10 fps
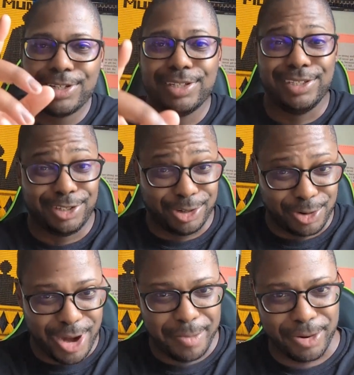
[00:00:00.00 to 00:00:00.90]
she's also a
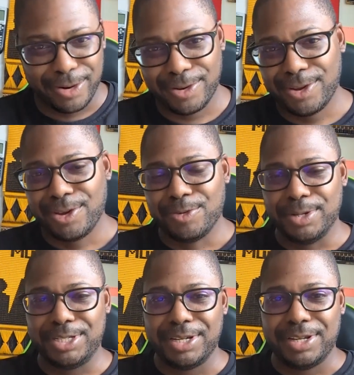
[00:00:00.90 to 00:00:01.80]
rapper,
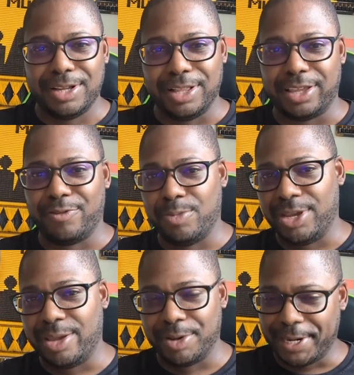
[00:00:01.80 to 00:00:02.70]
which like if you've been
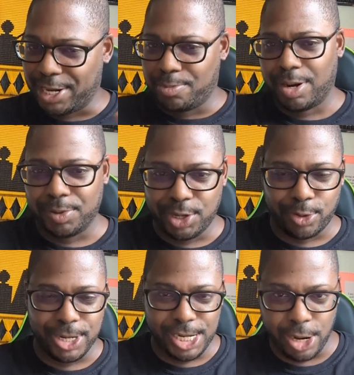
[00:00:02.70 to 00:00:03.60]
keeping track, you probably
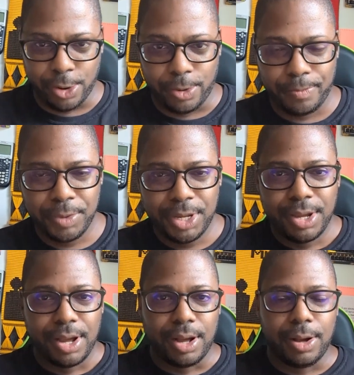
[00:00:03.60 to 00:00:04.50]
already know.
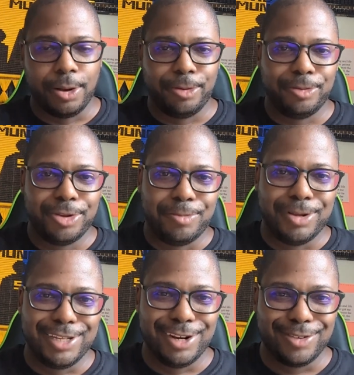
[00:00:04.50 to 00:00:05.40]

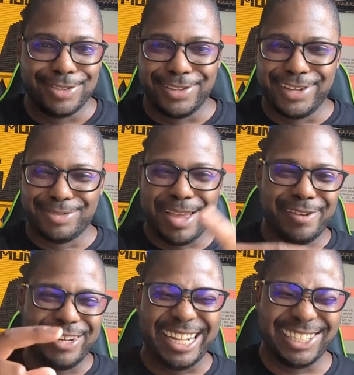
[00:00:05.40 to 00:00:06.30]
But there's math
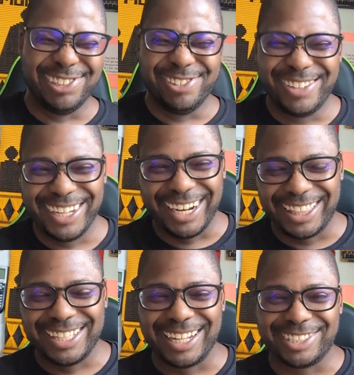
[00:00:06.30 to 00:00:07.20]
in that too, and I
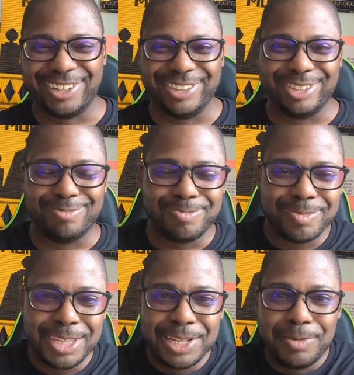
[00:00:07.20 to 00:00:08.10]
think that's awesome.
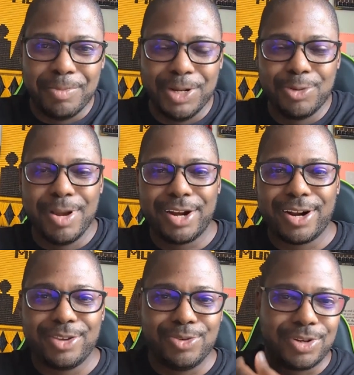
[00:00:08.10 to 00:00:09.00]
But no matter how
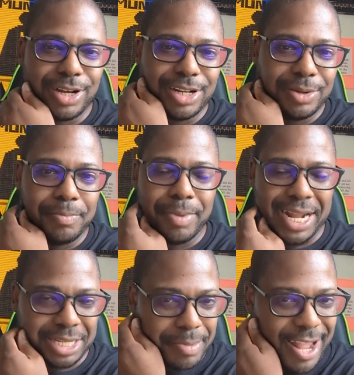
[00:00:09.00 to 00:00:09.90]
you cut it
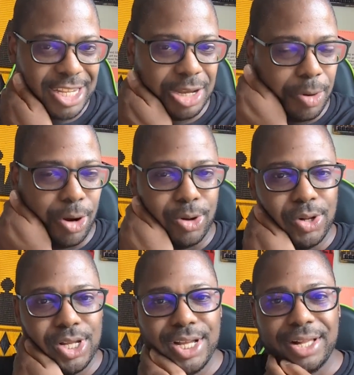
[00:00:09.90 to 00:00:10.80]
back to basketball,
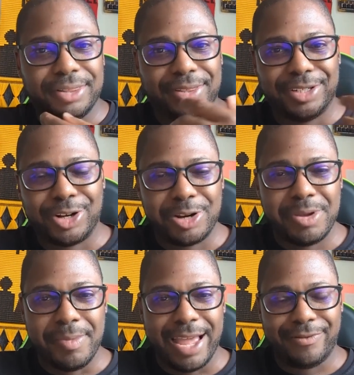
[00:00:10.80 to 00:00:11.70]
there's going to be
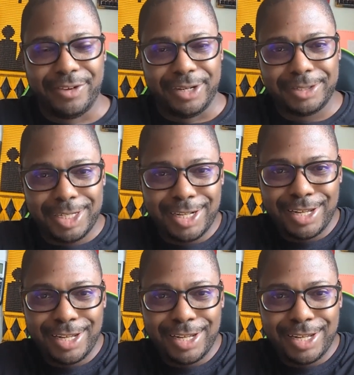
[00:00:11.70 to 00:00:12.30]
math in it.